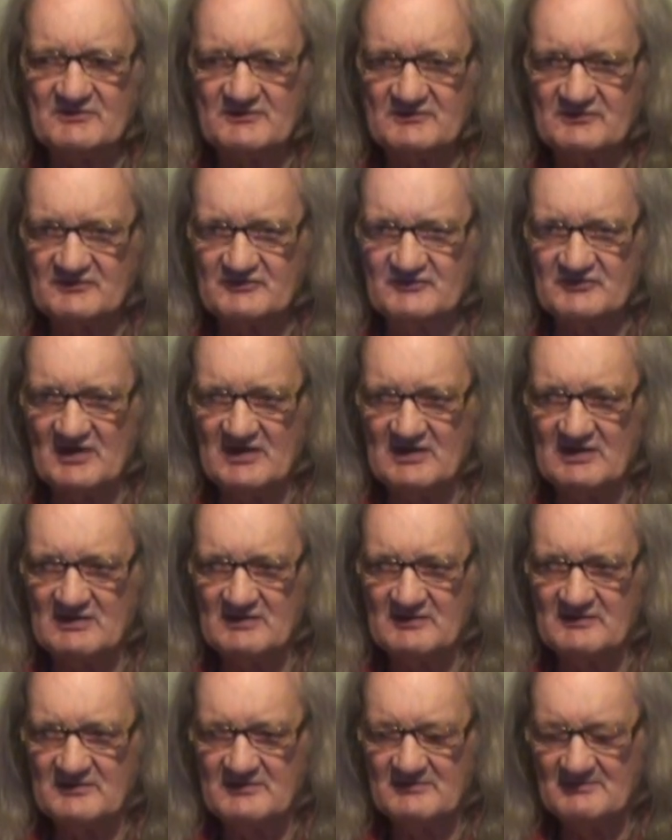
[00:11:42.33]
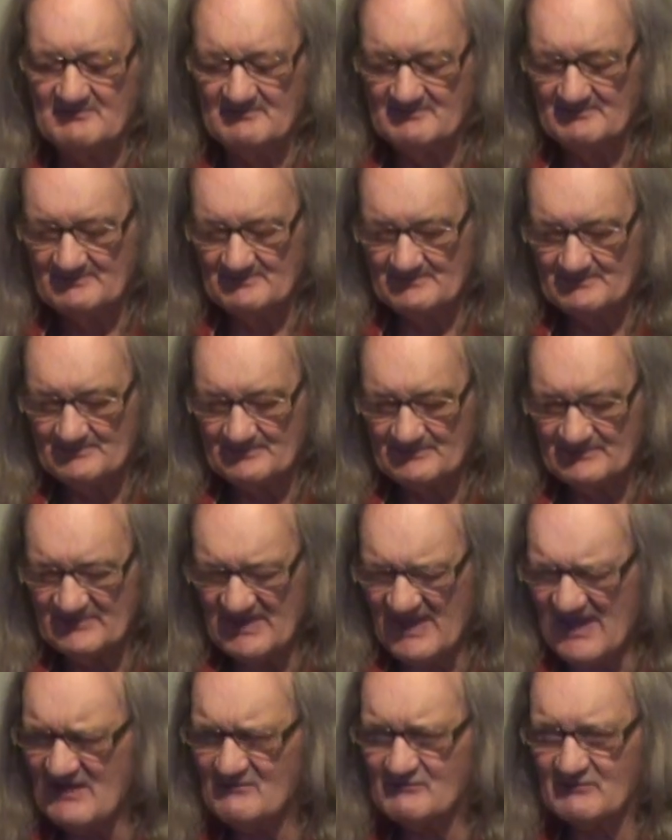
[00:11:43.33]
at a child.
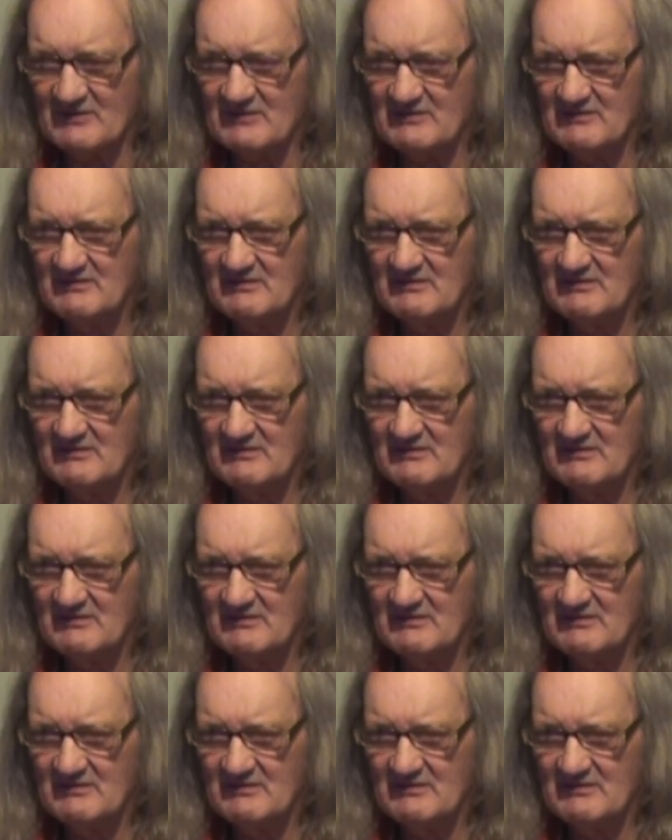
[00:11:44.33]
Ever.